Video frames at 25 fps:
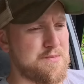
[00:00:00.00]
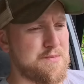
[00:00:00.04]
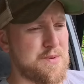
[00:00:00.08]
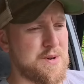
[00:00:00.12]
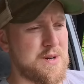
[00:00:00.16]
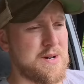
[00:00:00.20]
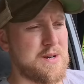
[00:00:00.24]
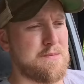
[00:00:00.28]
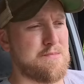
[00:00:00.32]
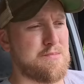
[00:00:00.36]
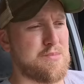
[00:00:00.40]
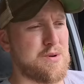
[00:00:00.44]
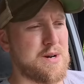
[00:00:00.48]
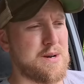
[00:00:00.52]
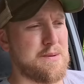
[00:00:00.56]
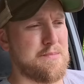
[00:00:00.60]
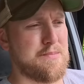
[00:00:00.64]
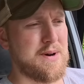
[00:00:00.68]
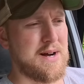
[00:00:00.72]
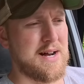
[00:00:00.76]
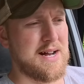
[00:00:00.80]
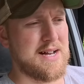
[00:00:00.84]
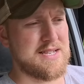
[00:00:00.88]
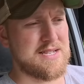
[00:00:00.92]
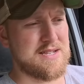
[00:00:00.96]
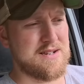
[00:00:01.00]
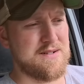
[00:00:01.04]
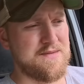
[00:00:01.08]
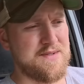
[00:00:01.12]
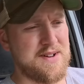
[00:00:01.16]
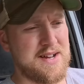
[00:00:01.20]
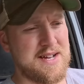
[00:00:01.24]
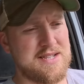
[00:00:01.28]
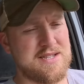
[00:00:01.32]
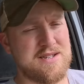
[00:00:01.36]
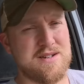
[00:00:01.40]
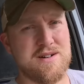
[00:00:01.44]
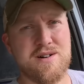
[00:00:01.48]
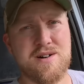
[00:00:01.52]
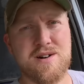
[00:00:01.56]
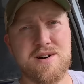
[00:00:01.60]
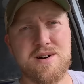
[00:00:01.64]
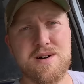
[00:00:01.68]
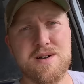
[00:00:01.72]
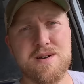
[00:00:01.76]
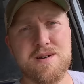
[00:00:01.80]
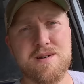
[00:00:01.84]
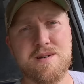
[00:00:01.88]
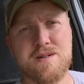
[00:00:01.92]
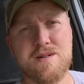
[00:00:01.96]
but I'm pretty positive that's
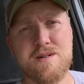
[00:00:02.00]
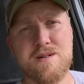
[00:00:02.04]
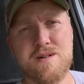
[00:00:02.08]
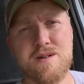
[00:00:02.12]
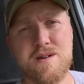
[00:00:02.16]
on